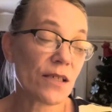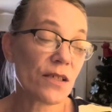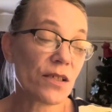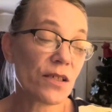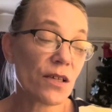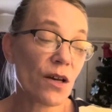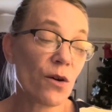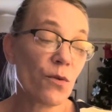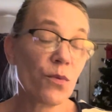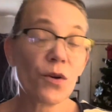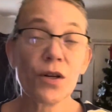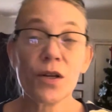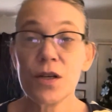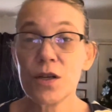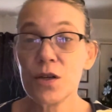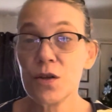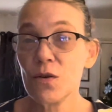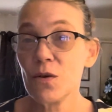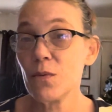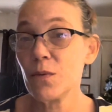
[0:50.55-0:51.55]
So we're going
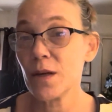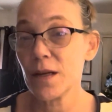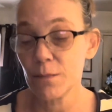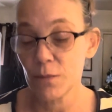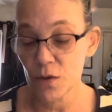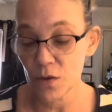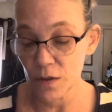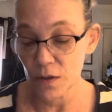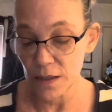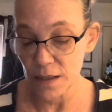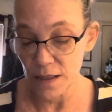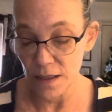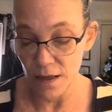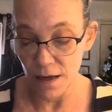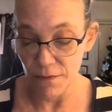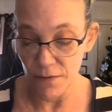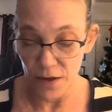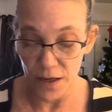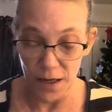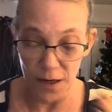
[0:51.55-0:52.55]
to do a what I'm doing
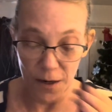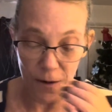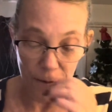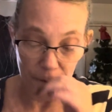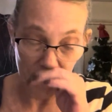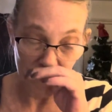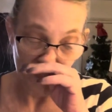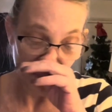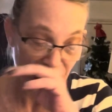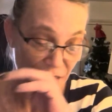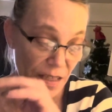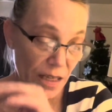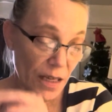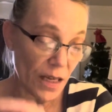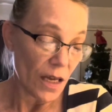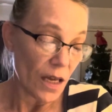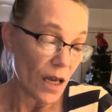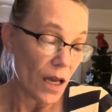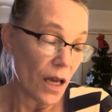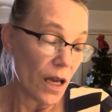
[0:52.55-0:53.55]
today video.
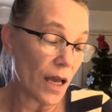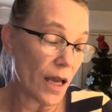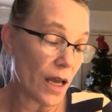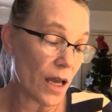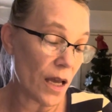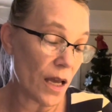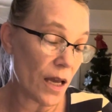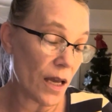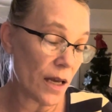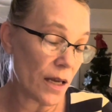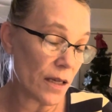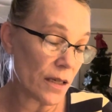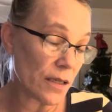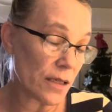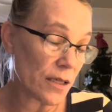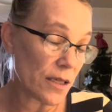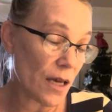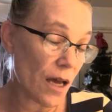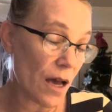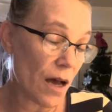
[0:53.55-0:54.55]

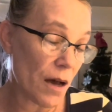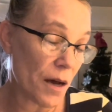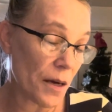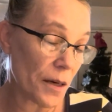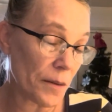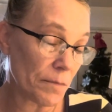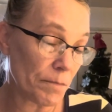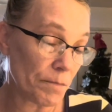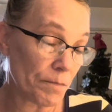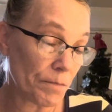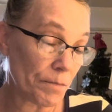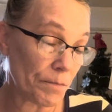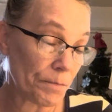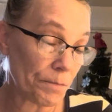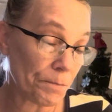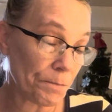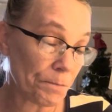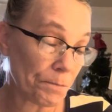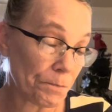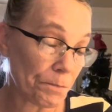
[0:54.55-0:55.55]
And um,
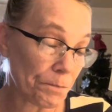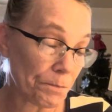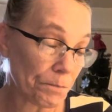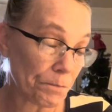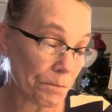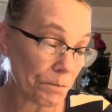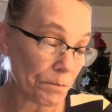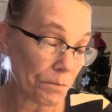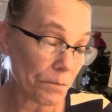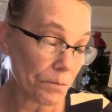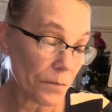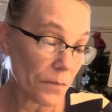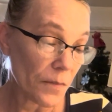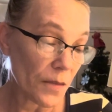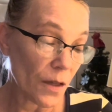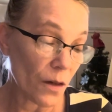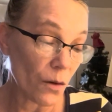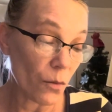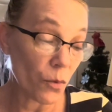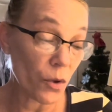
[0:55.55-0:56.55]

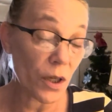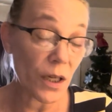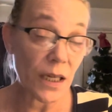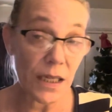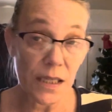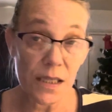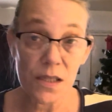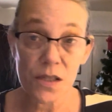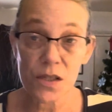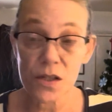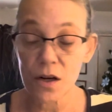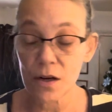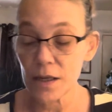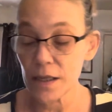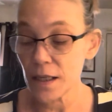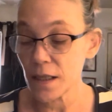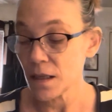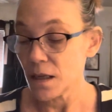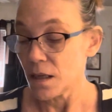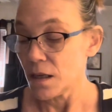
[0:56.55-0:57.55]
we're going to get
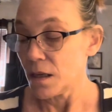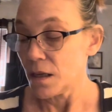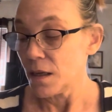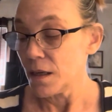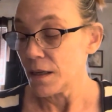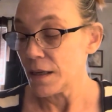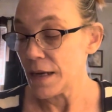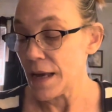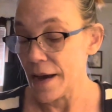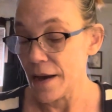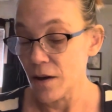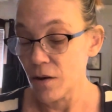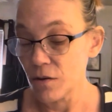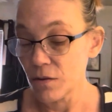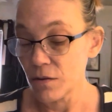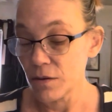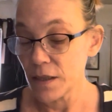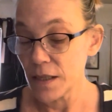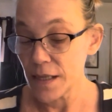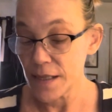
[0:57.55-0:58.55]
started.
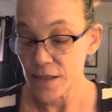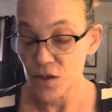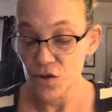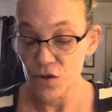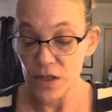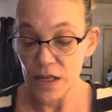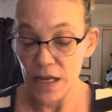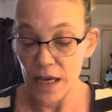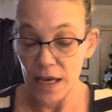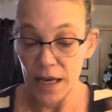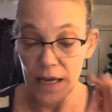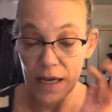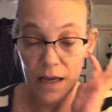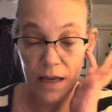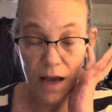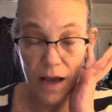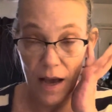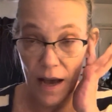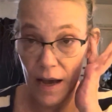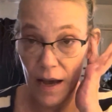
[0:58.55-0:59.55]
Now, yesterday
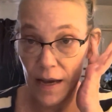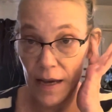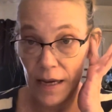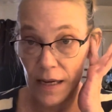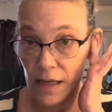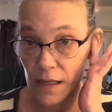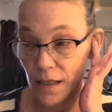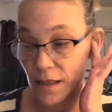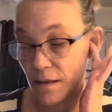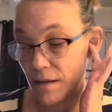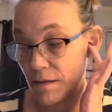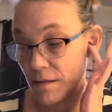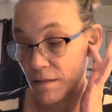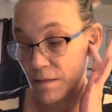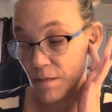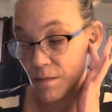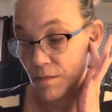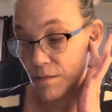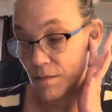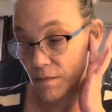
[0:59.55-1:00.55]
I
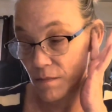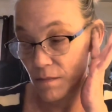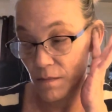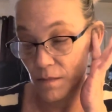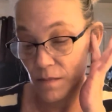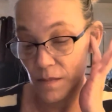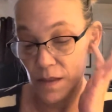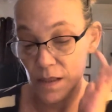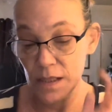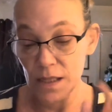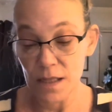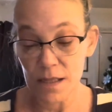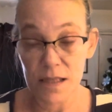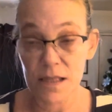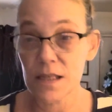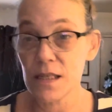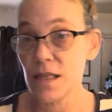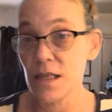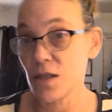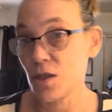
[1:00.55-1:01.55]

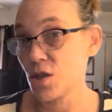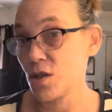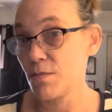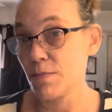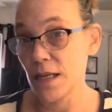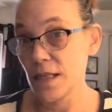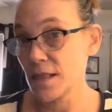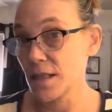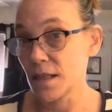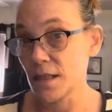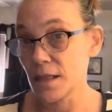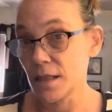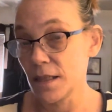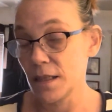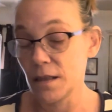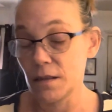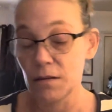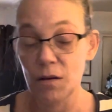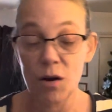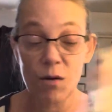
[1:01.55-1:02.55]
stitched
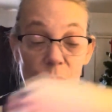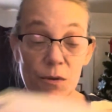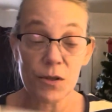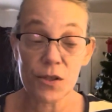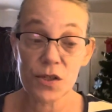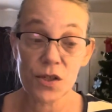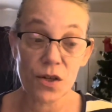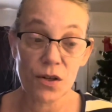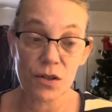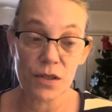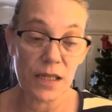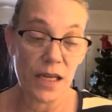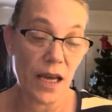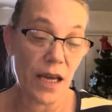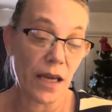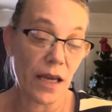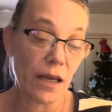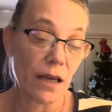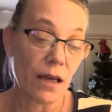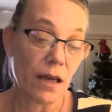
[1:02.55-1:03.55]
basically almost all
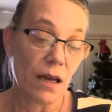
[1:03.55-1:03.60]
day.